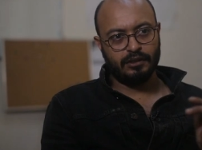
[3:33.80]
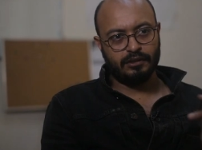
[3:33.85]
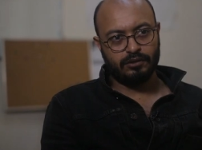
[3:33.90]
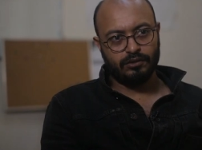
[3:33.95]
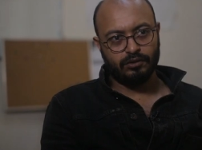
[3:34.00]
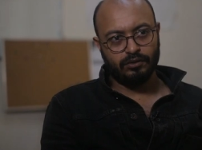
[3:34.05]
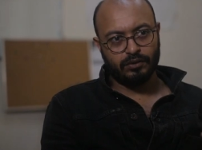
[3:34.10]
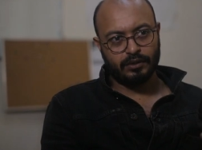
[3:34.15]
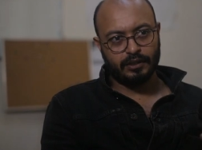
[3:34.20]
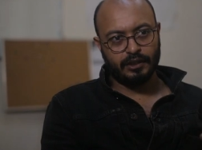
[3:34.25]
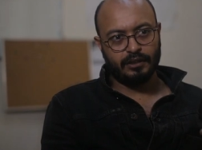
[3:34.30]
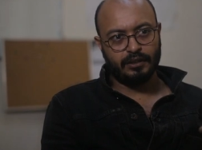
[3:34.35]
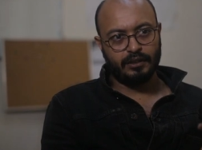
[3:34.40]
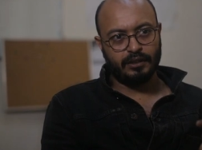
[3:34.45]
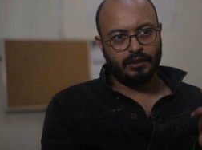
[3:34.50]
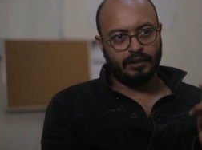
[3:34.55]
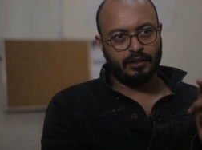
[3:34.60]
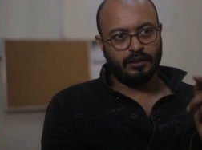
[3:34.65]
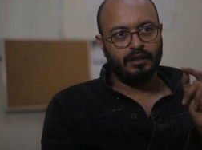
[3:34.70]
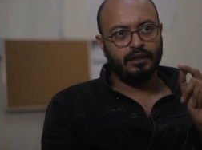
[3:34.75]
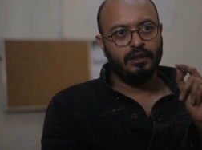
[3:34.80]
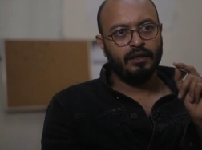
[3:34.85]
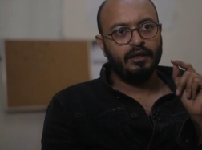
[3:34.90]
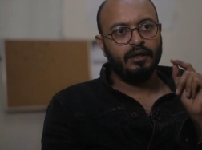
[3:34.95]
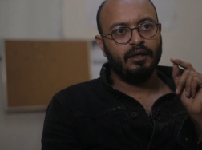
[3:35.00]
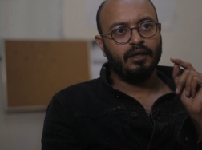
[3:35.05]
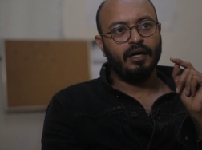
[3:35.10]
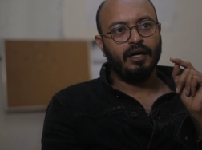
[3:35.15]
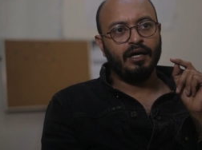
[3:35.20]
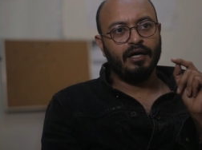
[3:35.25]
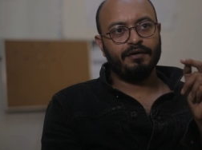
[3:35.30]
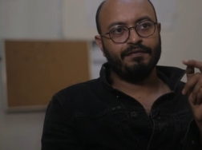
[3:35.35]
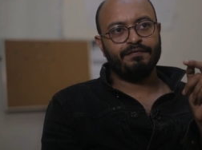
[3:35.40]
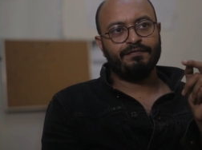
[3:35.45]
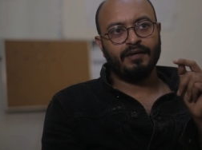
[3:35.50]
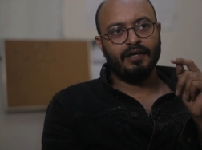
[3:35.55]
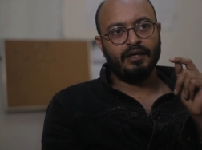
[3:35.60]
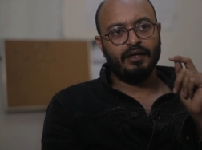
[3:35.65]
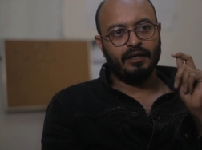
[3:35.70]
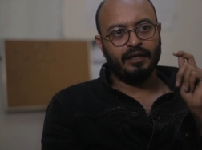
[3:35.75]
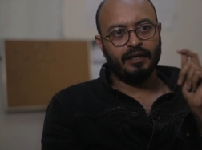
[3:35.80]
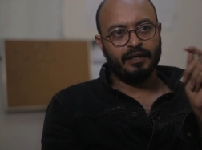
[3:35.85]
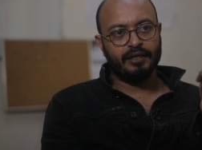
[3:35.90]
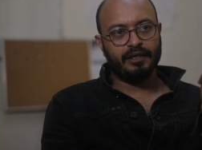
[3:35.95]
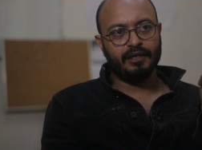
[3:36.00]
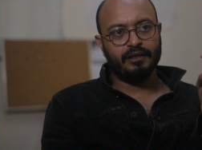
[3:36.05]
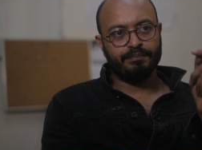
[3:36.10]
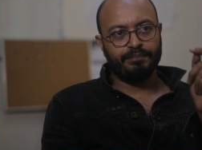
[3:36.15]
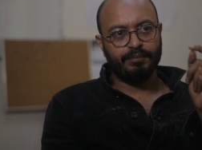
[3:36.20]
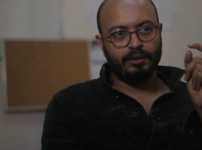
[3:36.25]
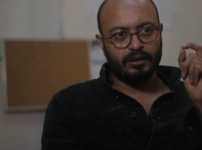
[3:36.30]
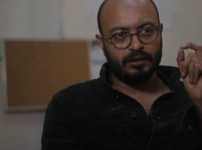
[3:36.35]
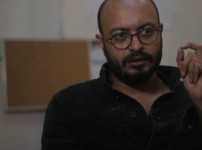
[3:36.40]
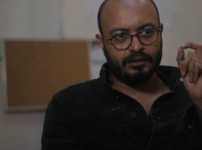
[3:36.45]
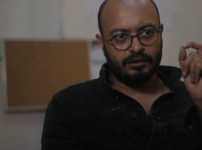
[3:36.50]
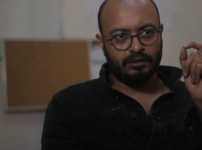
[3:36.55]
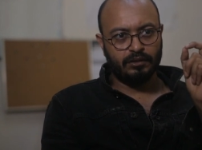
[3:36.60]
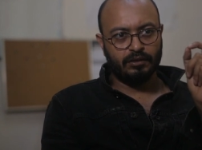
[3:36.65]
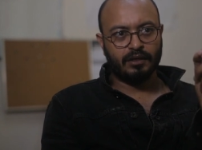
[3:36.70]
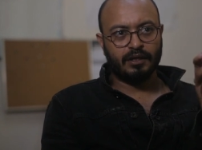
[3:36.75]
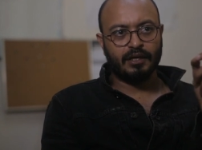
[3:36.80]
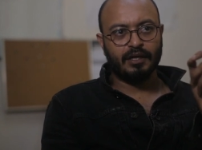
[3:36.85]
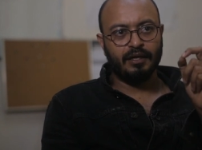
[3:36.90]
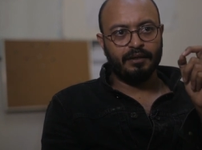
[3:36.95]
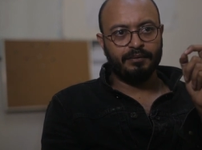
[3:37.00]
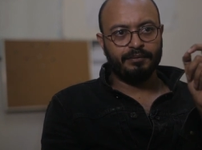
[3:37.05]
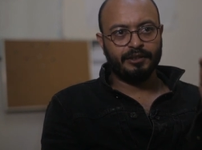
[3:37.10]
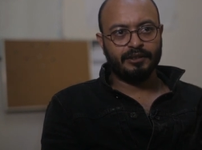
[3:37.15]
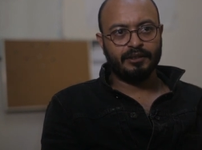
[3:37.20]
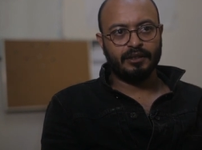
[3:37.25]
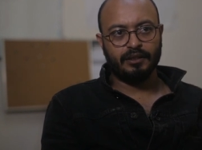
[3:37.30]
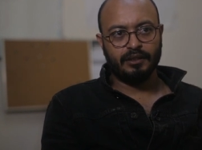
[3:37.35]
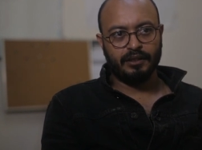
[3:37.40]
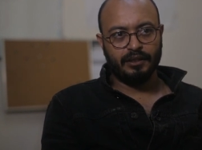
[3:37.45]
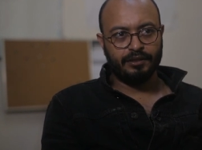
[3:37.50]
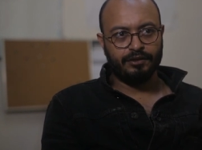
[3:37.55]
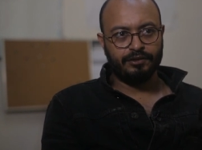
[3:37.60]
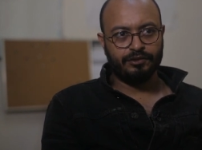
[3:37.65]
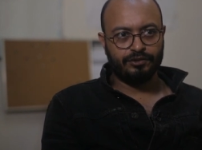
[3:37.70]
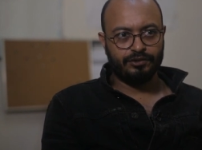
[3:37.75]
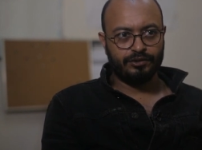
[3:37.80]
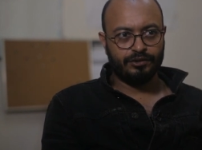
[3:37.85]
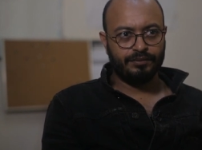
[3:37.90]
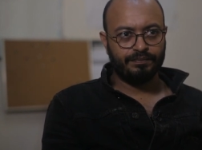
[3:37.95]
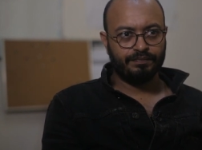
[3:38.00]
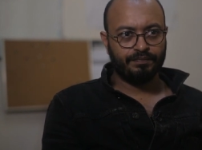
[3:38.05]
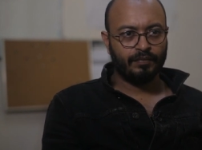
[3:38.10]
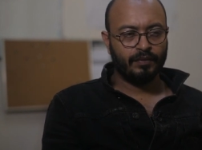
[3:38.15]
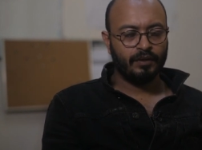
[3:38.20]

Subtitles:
let's look at the IFI lending policy on climate and energy.